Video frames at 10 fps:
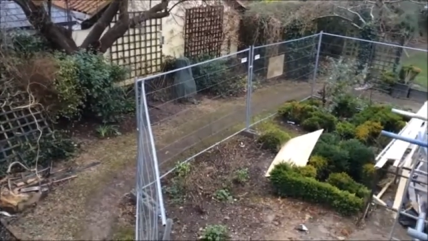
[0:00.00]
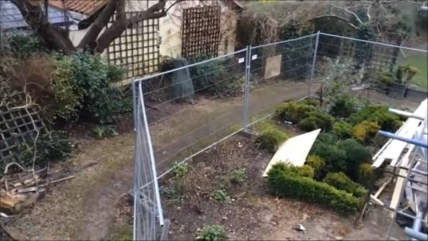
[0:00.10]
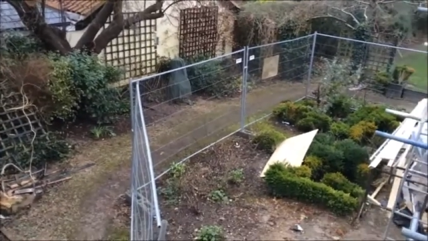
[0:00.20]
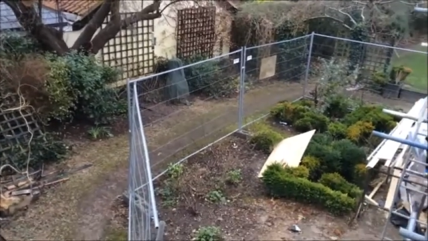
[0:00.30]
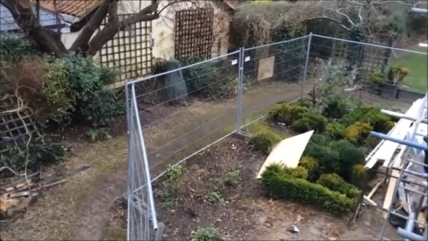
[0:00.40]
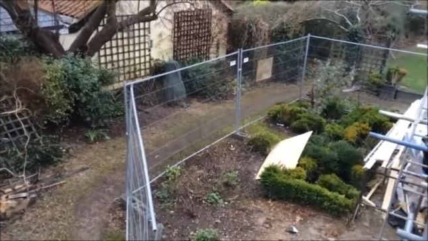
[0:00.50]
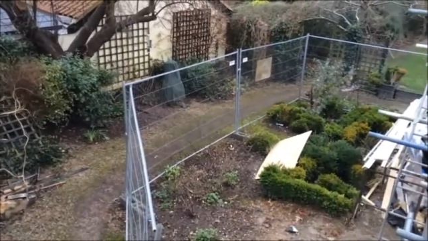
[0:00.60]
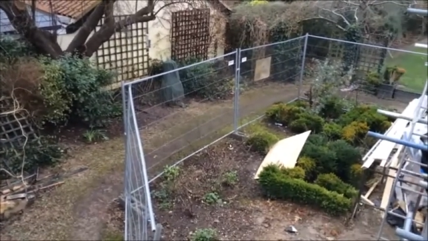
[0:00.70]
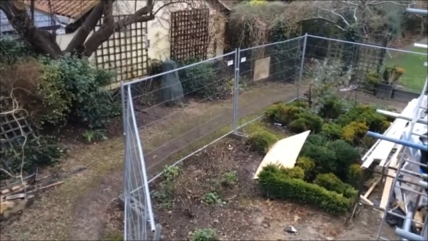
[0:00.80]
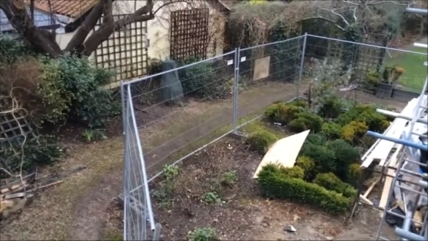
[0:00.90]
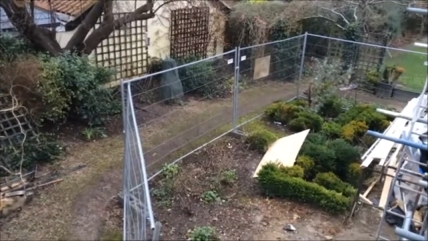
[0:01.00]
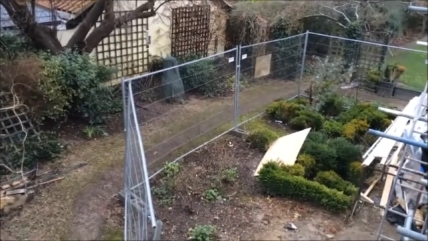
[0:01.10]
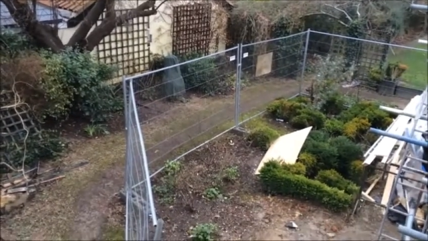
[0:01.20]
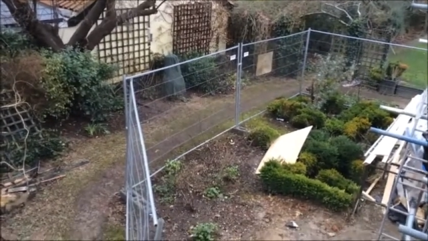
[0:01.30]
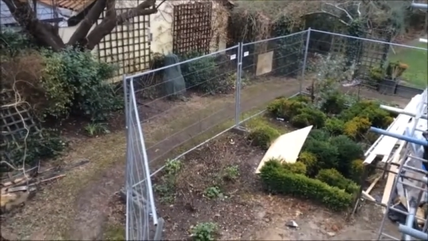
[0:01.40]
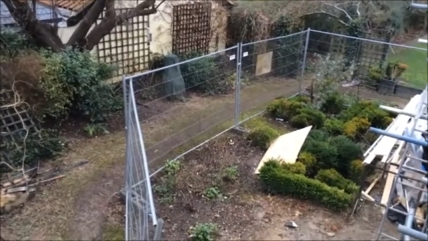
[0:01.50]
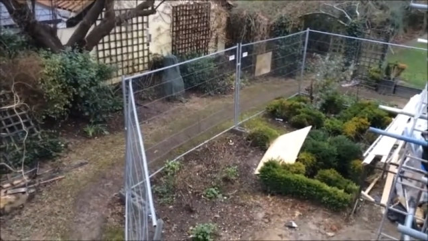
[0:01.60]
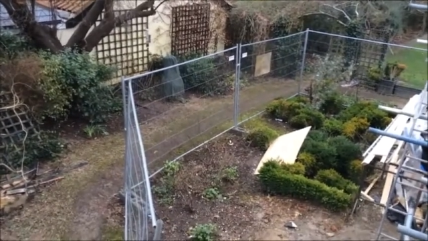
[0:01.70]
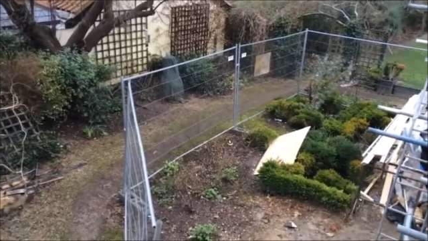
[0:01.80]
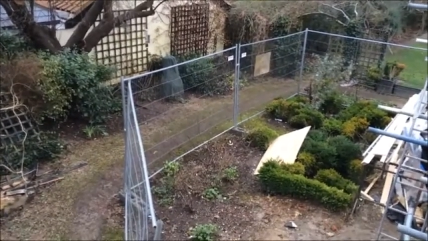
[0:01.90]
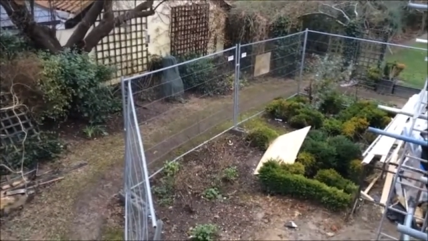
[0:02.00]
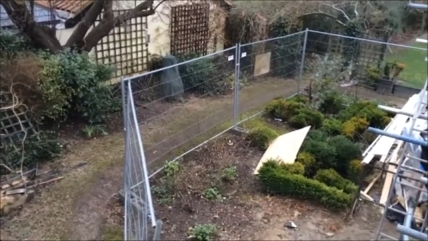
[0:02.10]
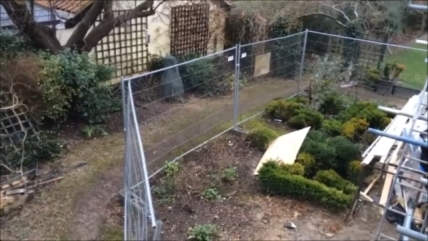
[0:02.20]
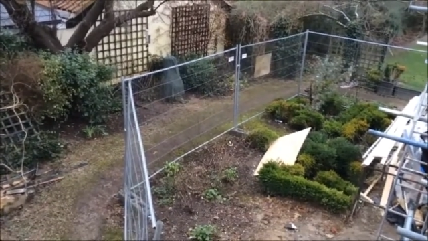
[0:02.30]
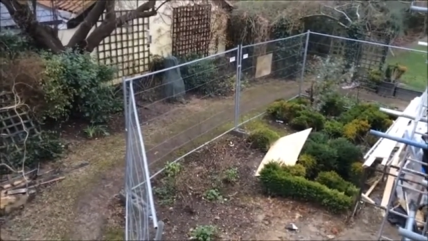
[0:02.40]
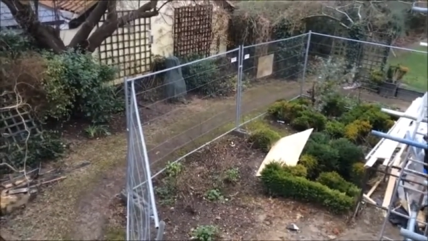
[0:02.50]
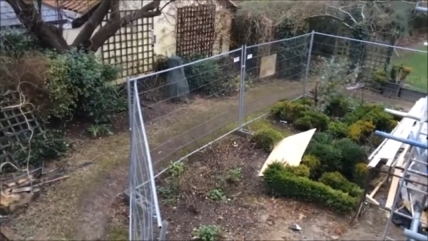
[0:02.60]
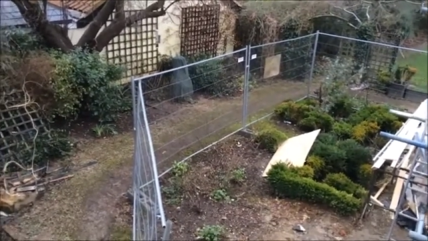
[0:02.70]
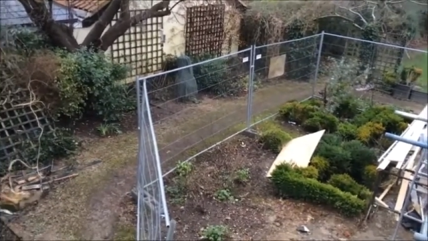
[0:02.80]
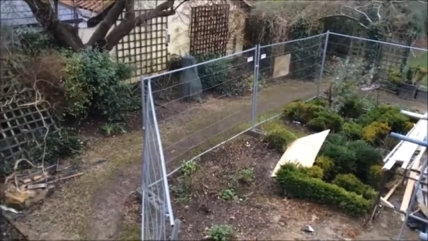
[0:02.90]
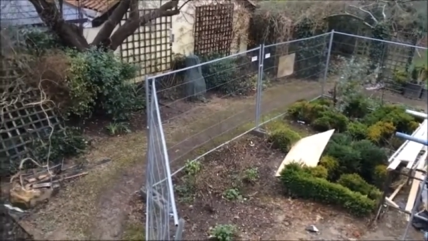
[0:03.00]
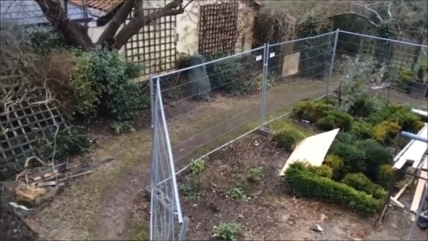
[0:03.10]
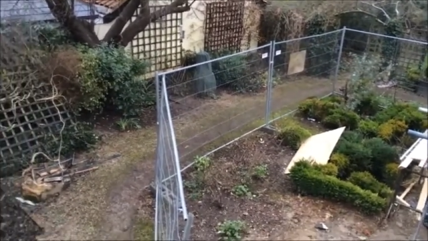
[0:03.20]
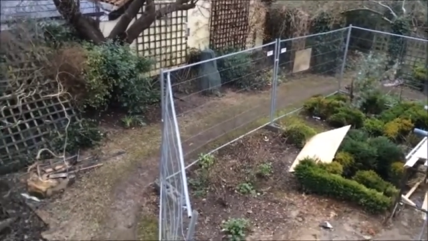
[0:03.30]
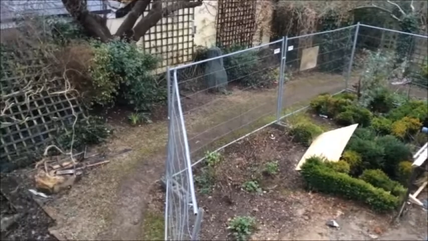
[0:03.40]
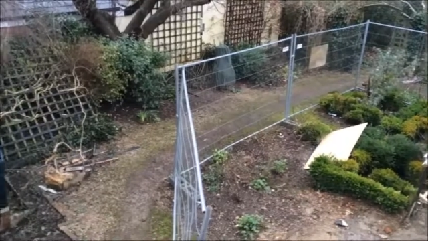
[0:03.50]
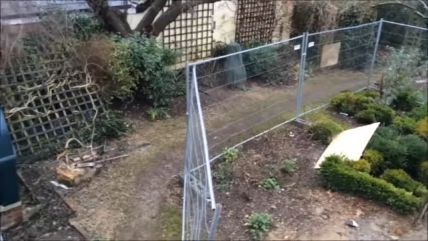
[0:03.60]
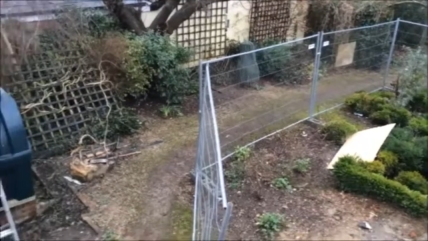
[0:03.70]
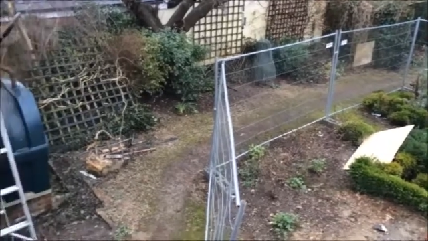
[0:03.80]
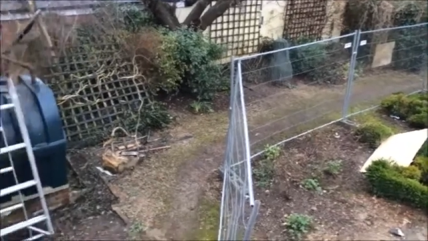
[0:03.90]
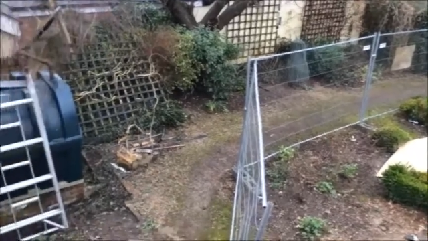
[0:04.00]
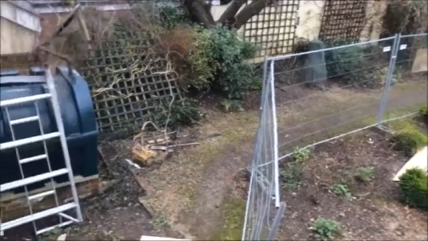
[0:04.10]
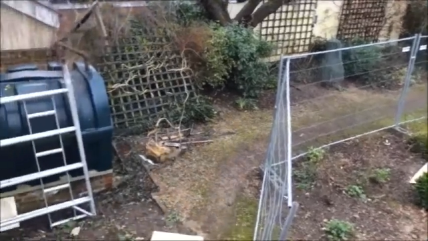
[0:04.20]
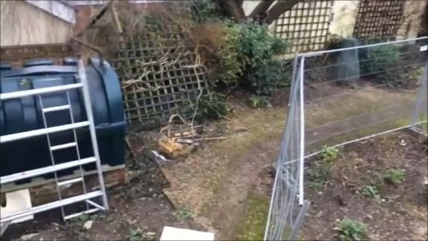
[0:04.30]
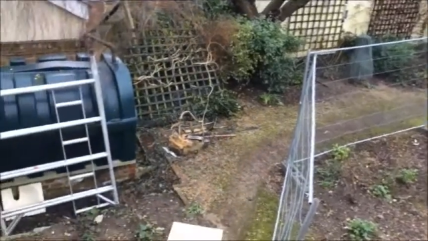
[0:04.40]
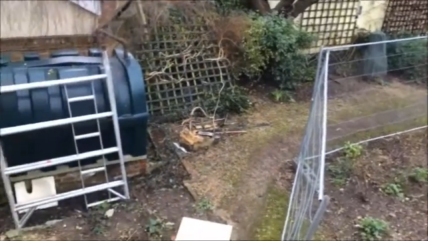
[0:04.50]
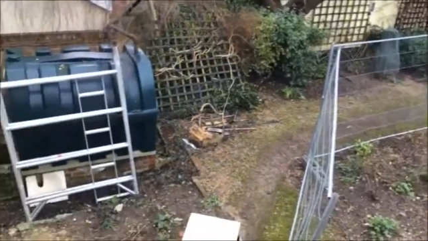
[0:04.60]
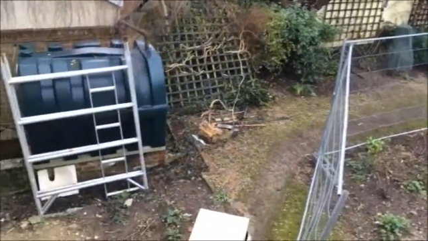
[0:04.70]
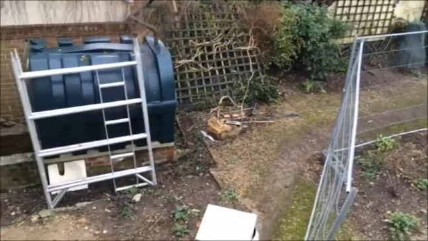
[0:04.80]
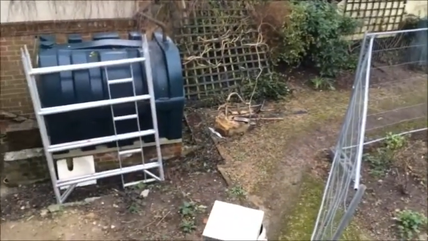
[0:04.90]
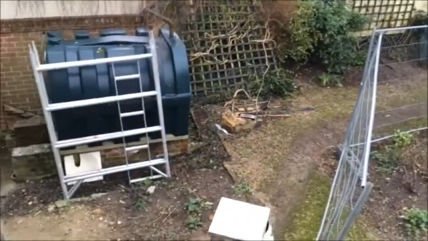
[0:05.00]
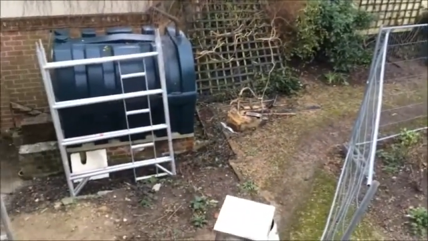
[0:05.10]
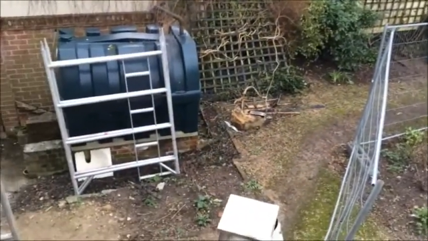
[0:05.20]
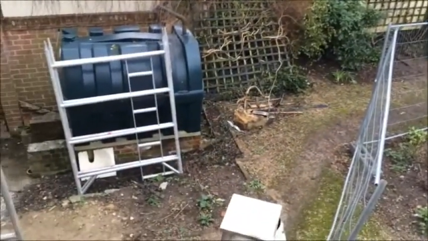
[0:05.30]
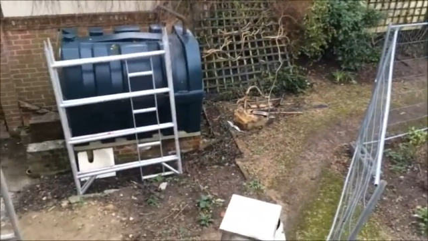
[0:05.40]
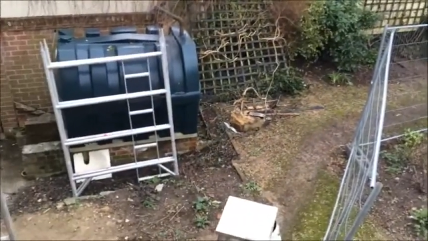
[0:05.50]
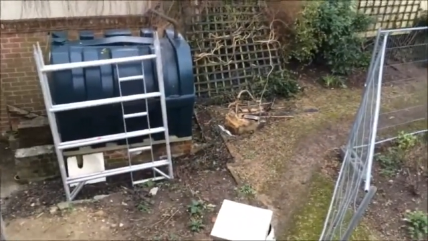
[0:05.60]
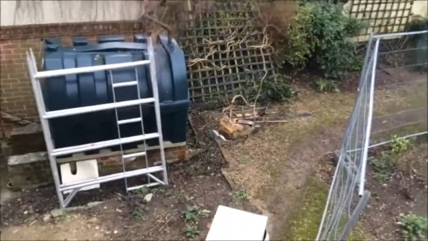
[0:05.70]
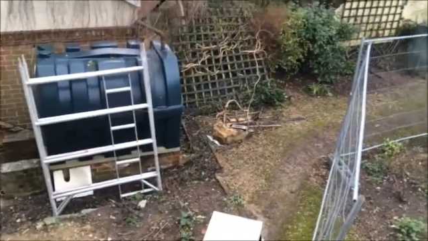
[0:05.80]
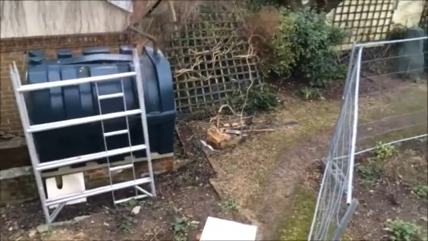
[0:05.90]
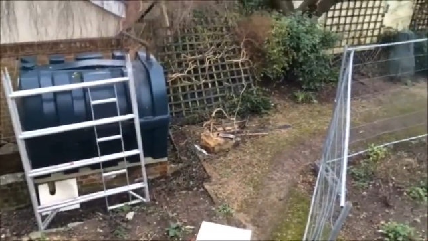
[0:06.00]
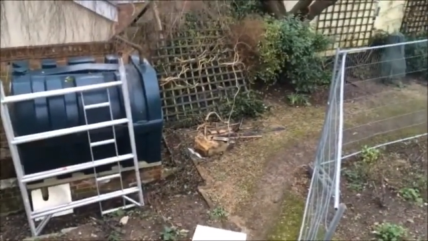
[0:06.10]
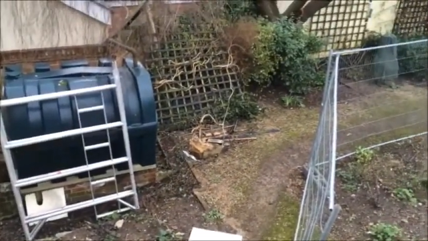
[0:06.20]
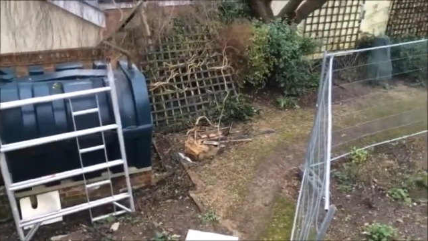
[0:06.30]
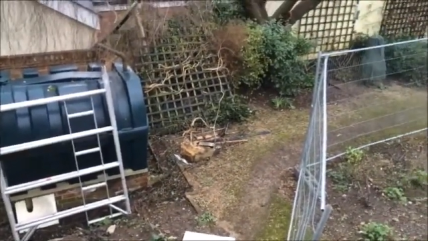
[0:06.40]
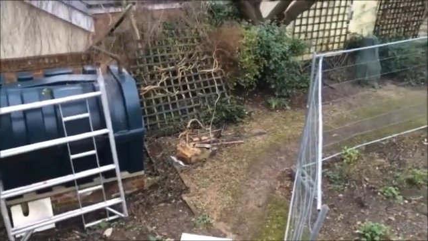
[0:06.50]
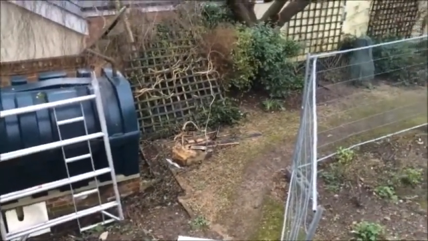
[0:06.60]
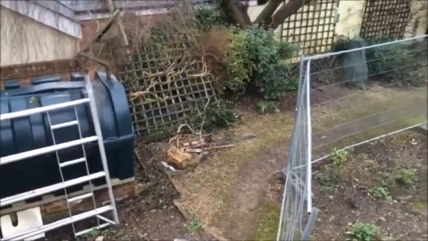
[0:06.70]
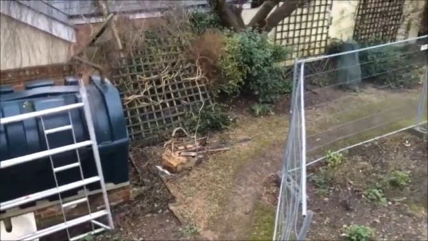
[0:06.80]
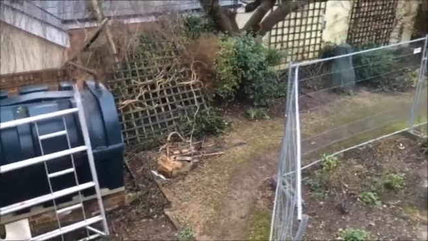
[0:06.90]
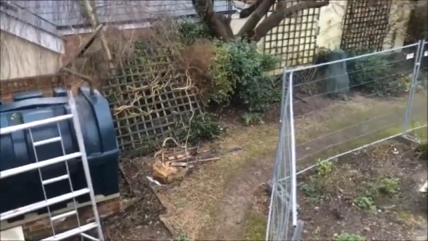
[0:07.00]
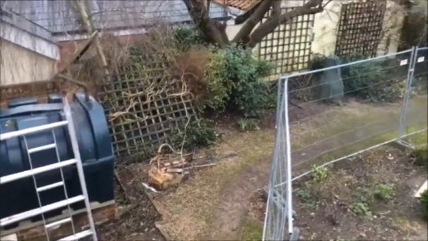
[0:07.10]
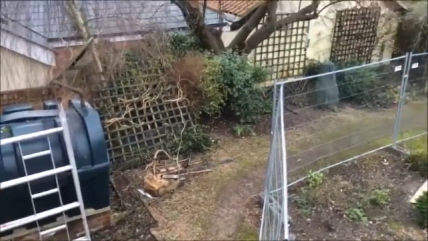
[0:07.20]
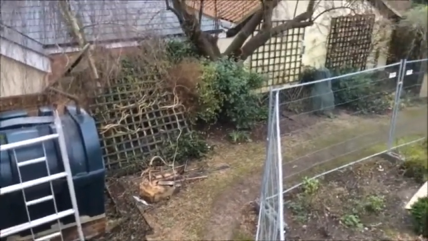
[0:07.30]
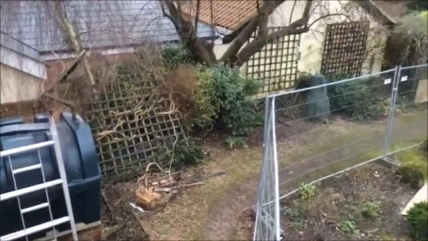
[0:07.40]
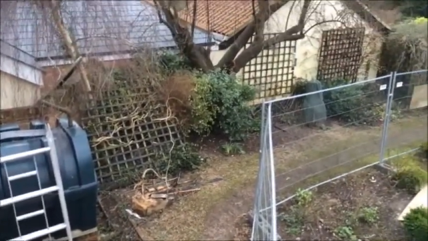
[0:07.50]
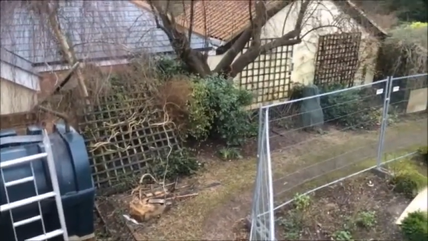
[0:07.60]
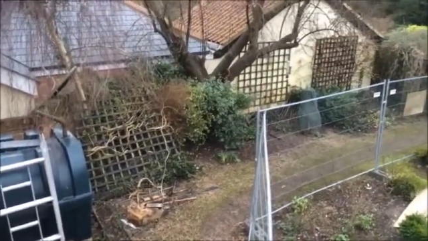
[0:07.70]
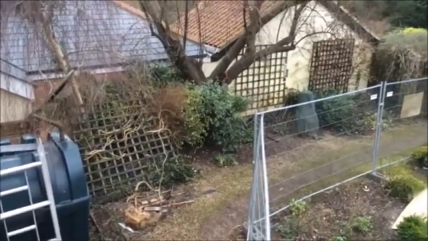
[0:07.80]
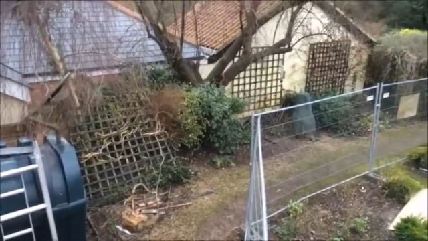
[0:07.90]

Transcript: No face is visible, so there are no lips to read.